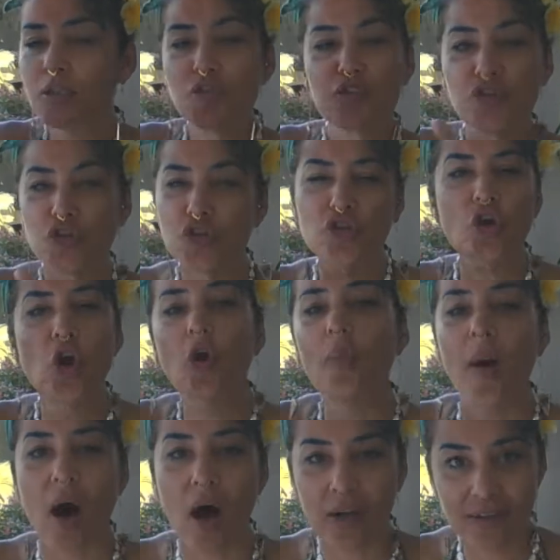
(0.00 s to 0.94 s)

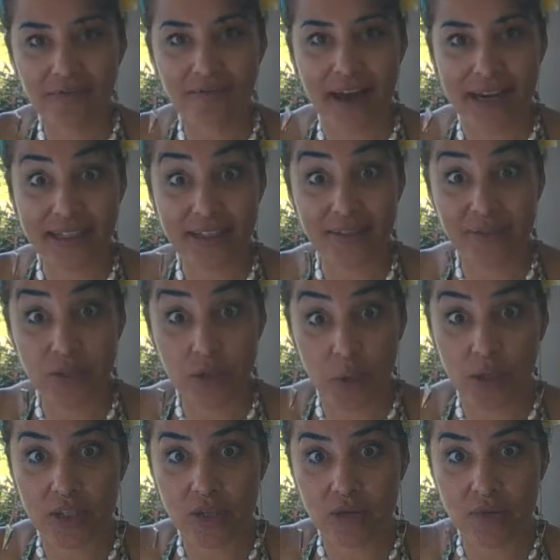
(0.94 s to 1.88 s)
snowball effect of
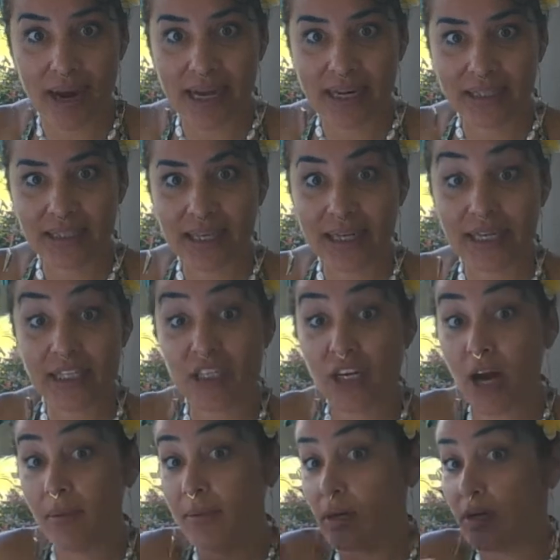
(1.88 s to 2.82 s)
sorts, right? Like a
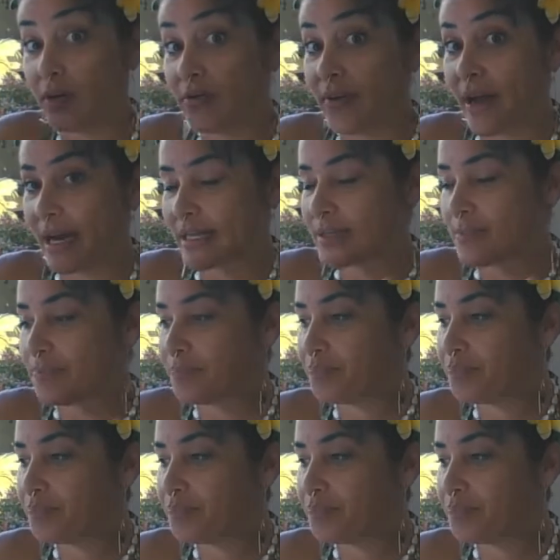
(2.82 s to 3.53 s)
domino effect.